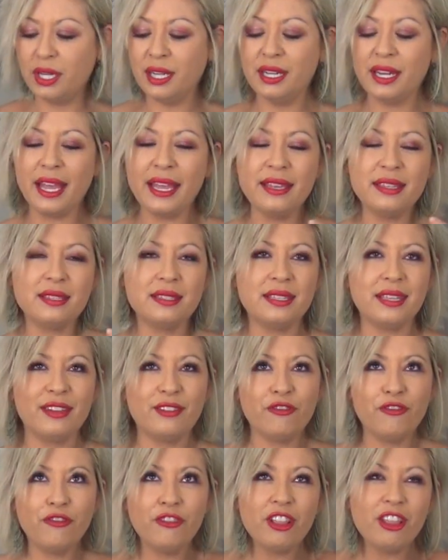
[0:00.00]
nice
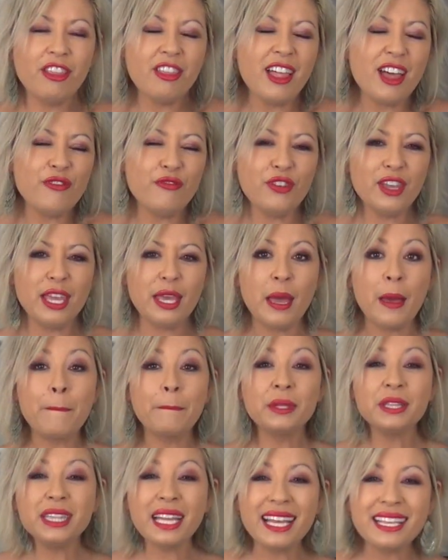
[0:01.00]
and fluffy.
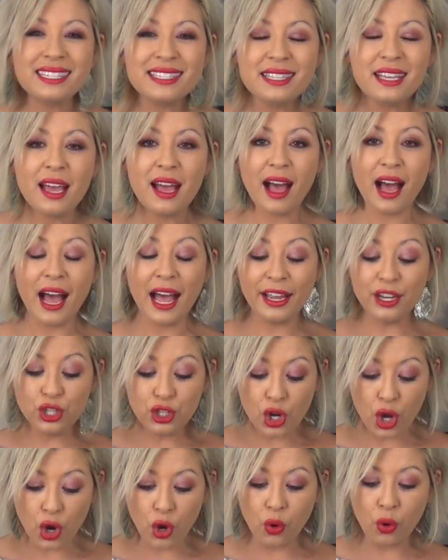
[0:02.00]
Plus,
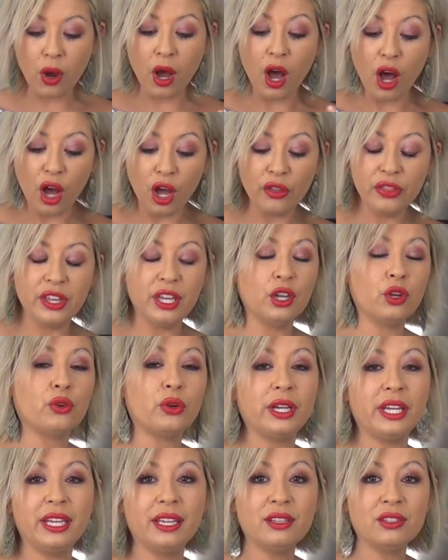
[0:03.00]
I know all the
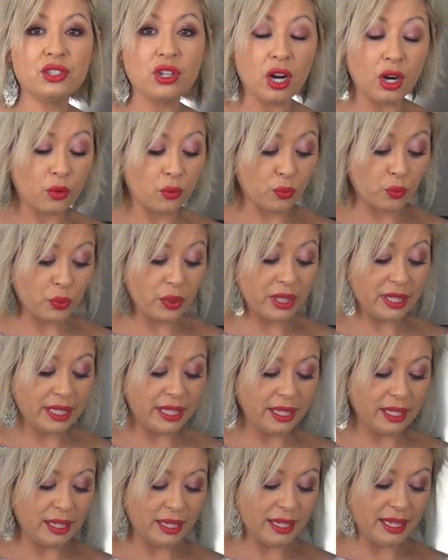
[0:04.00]
ingredients are
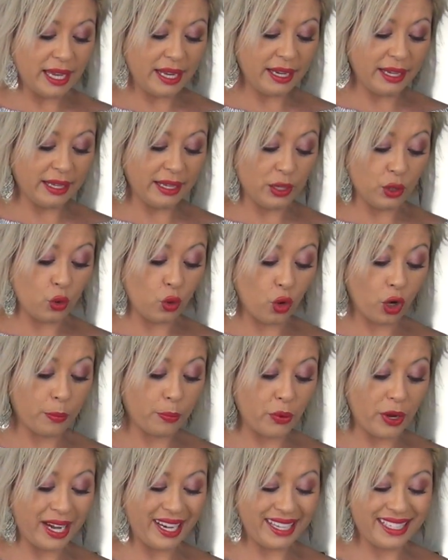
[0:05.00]
really getting
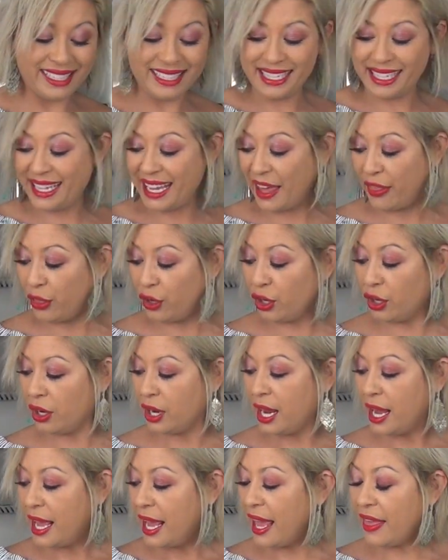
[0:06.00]
incorporated
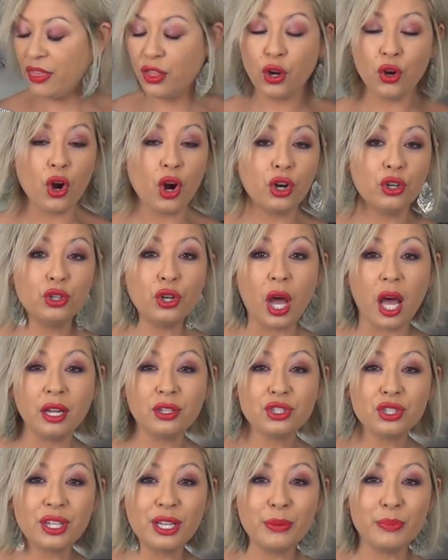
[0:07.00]
together and there are
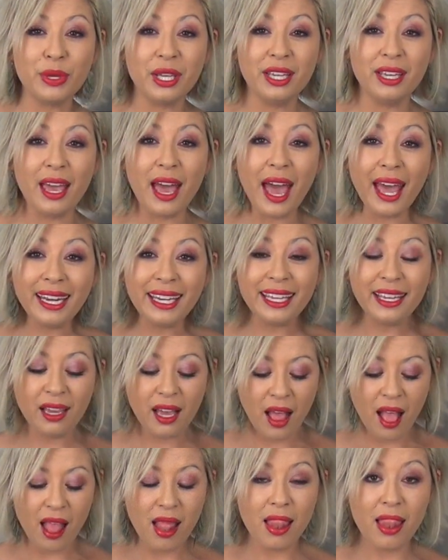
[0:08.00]
not gonna be
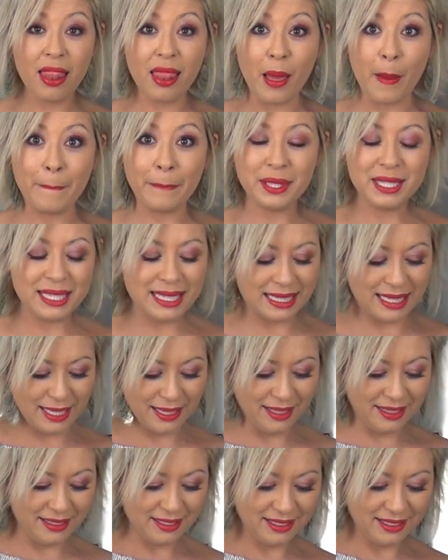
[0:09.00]
any lumps.